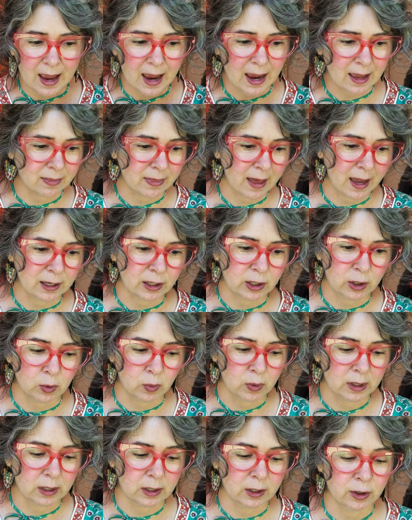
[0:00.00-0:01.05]
and that you
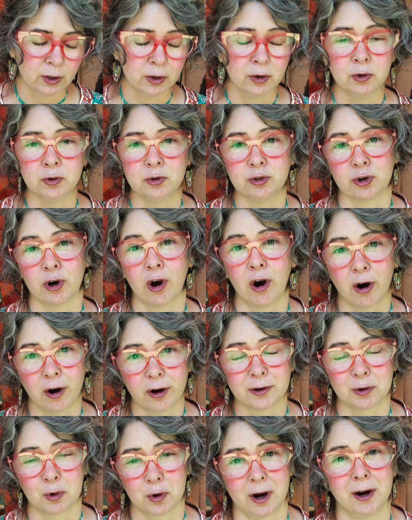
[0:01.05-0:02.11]
would use your
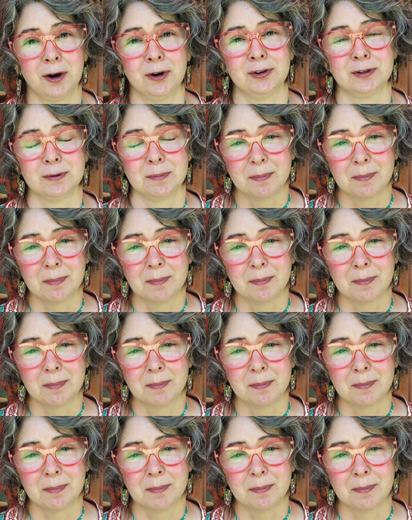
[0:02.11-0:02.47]
hard-earned